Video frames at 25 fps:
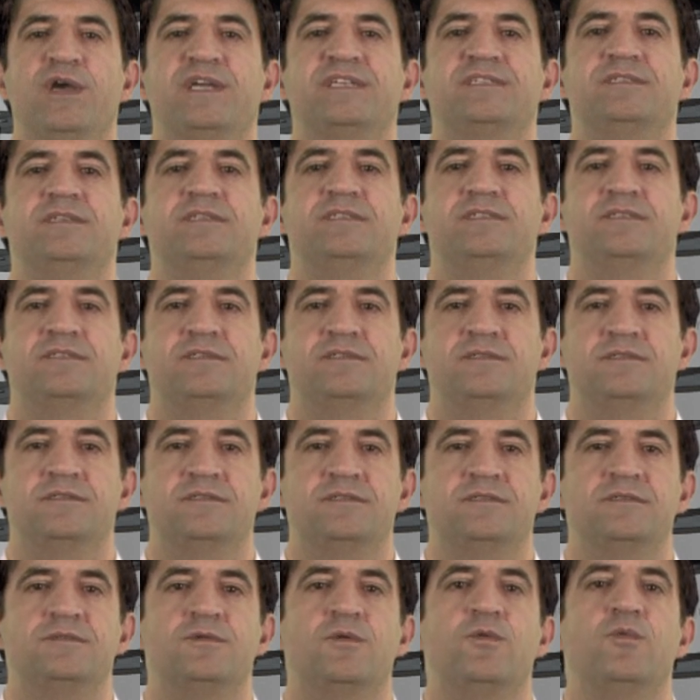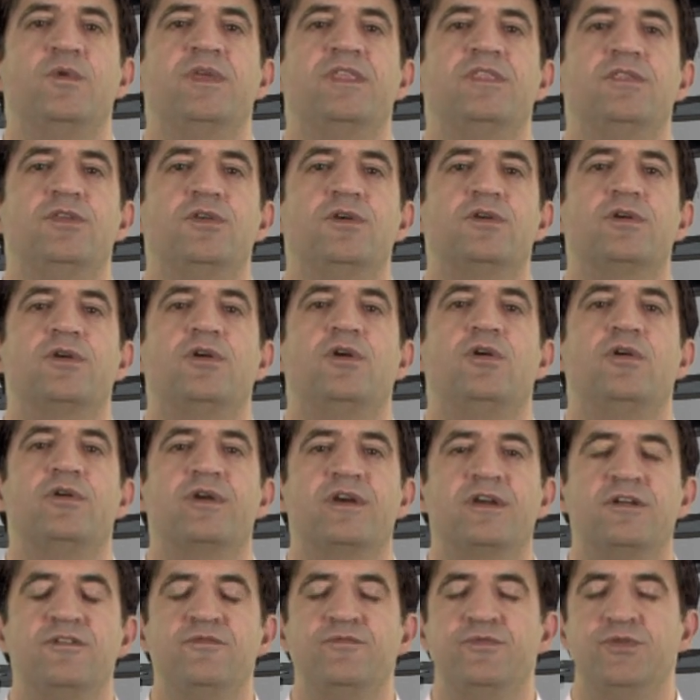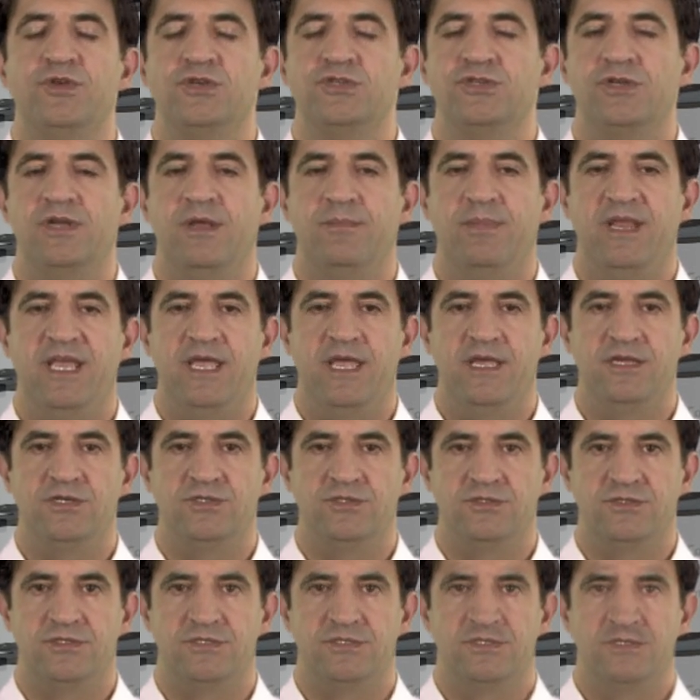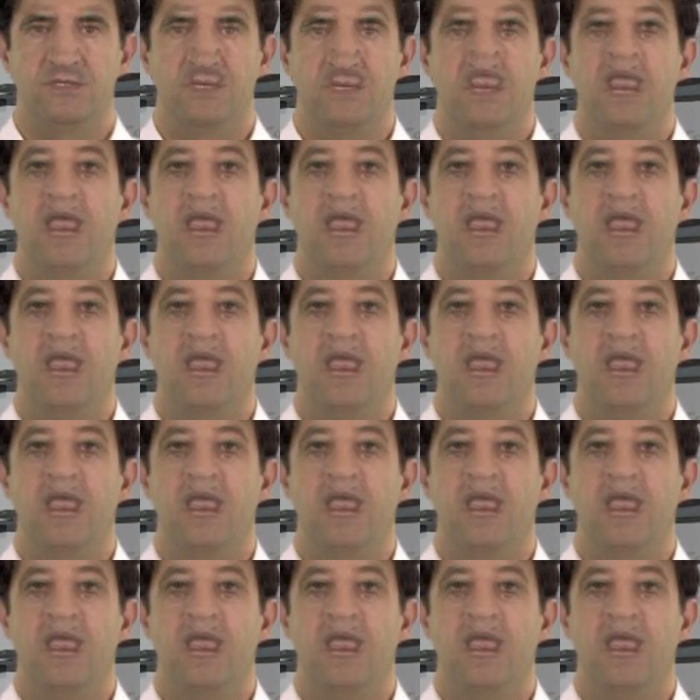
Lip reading: coexistence with your Oracle Fusion applications.